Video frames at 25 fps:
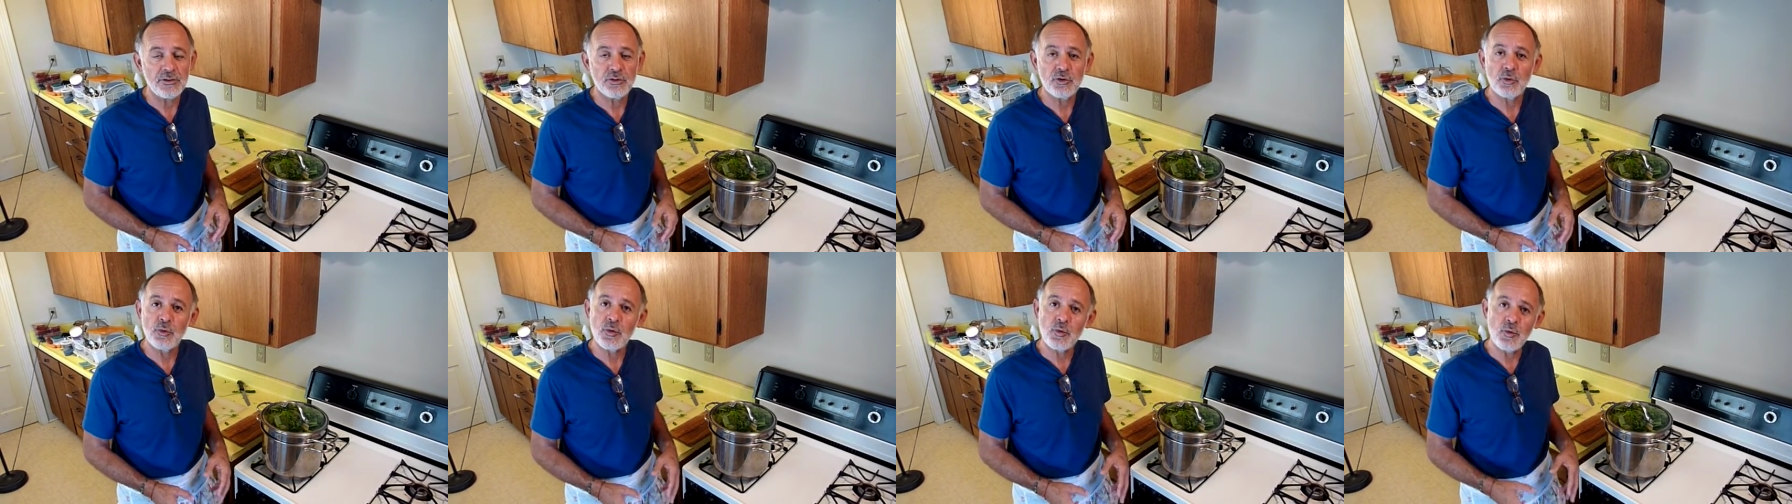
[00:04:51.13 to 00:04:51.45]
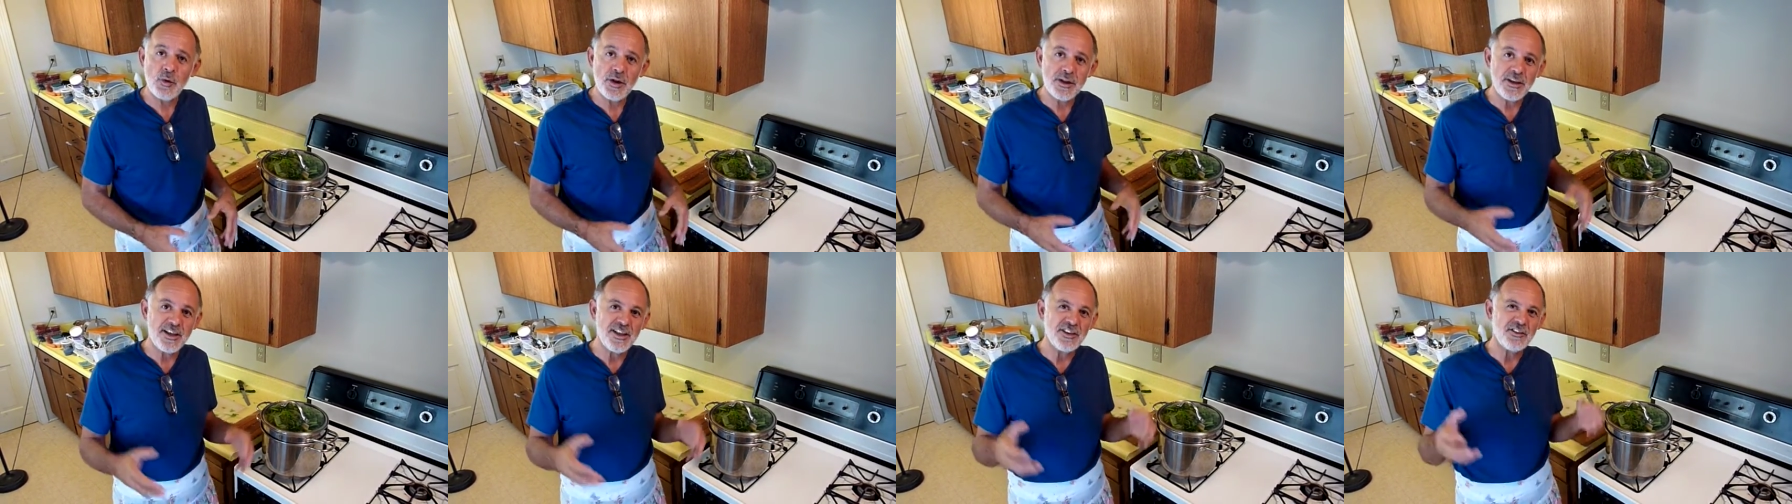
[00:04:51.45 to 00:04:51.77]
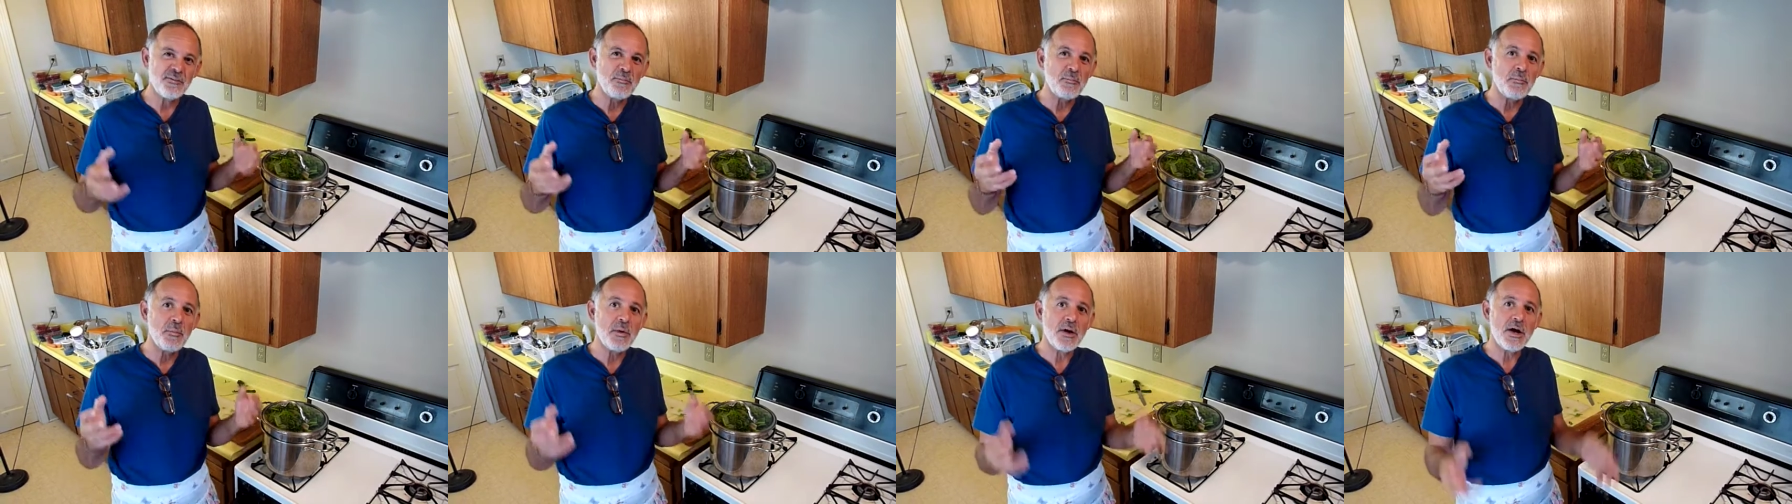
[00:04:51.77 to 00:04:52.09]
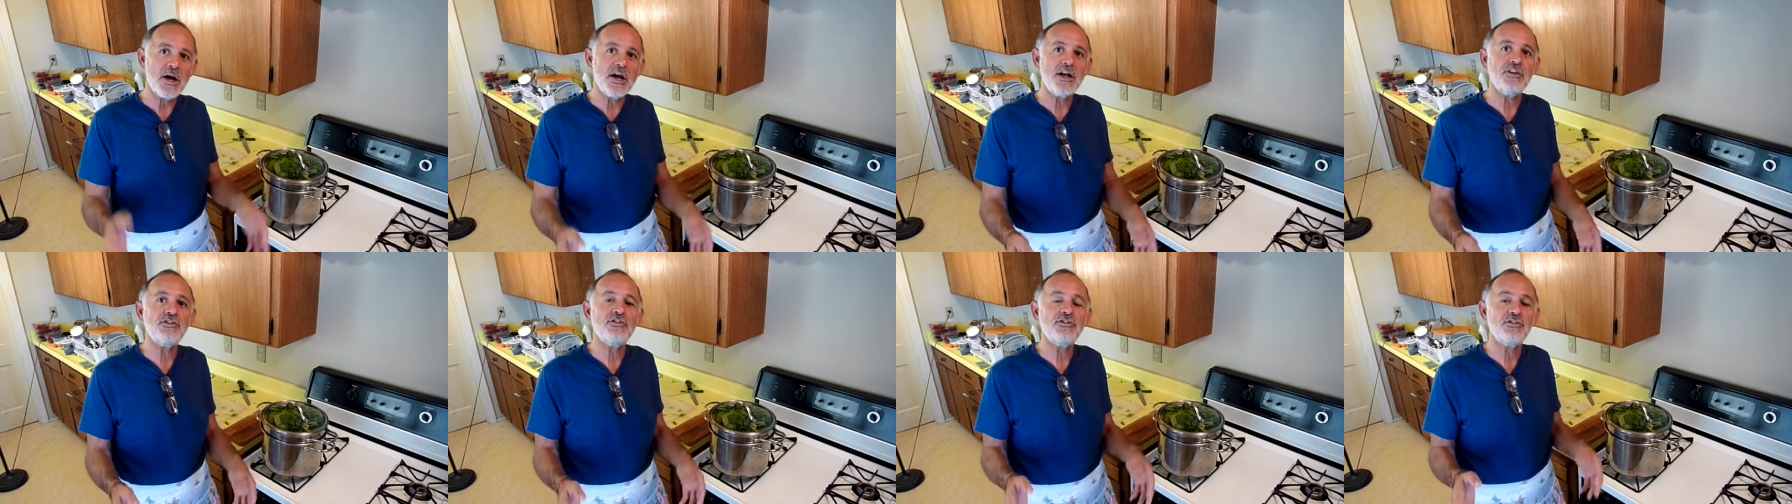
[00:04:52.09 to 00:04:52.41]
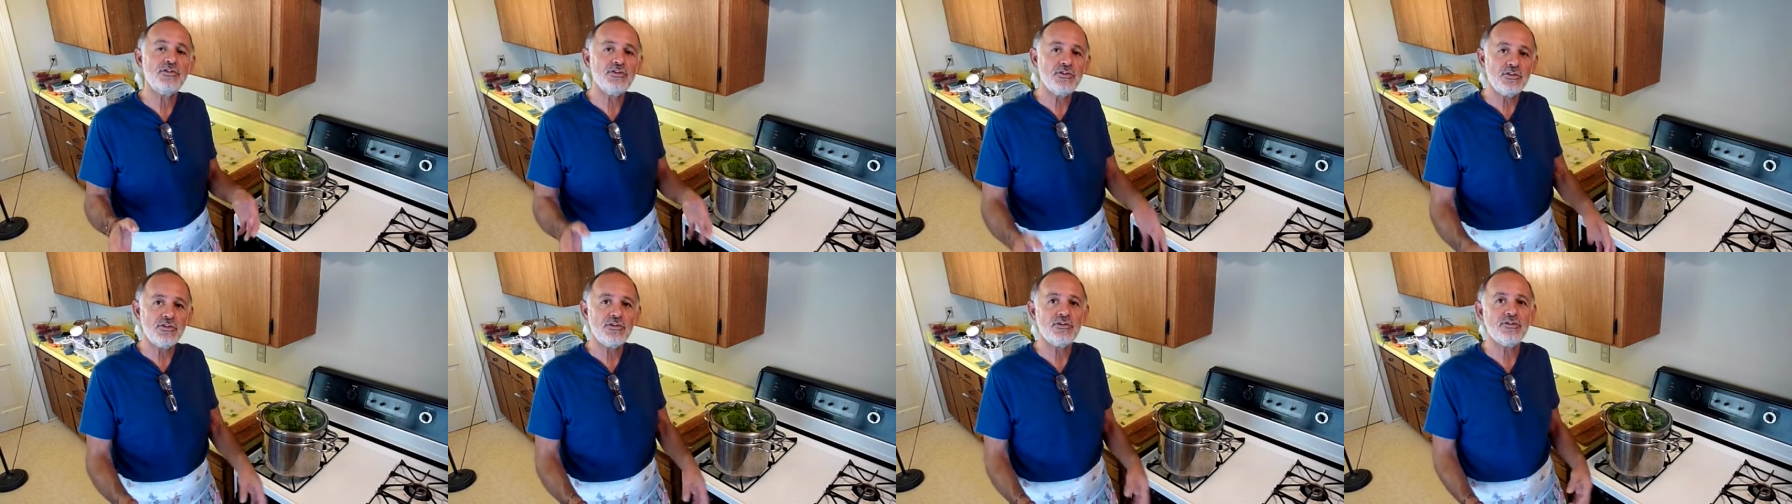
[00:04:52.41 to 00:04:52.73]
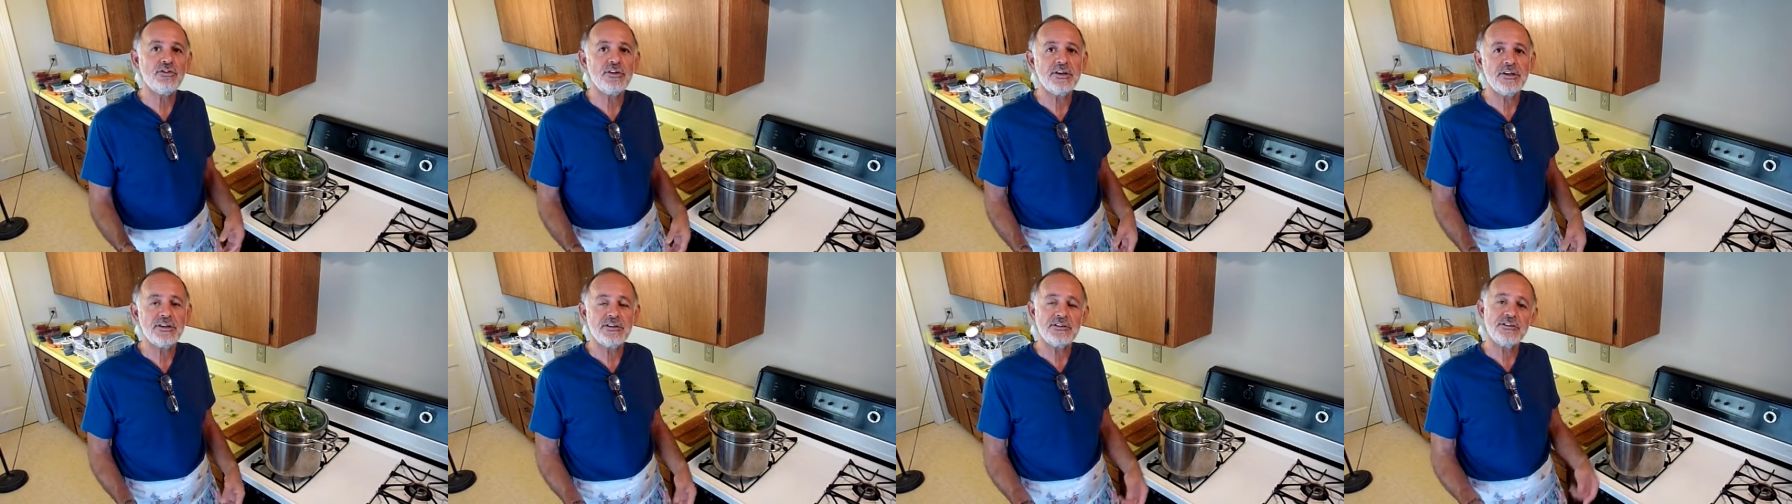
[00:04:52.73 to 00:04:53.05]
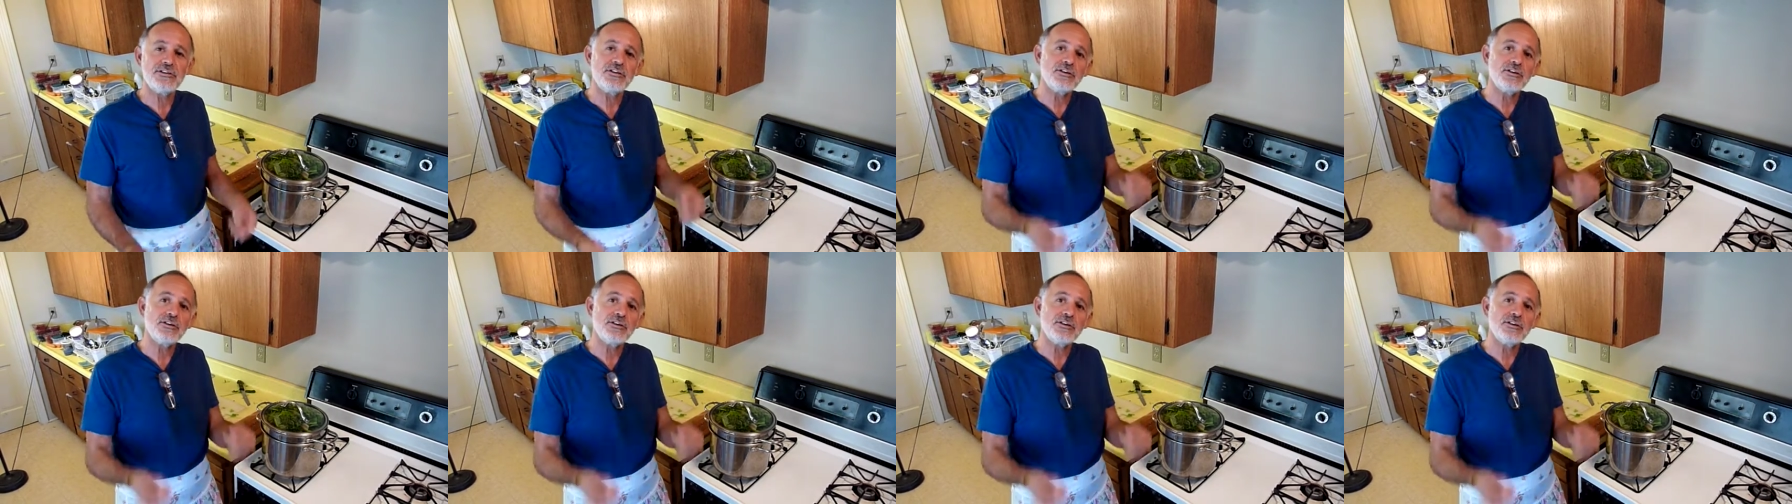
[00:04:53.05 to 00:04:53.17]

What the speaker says: So we want as much nutrients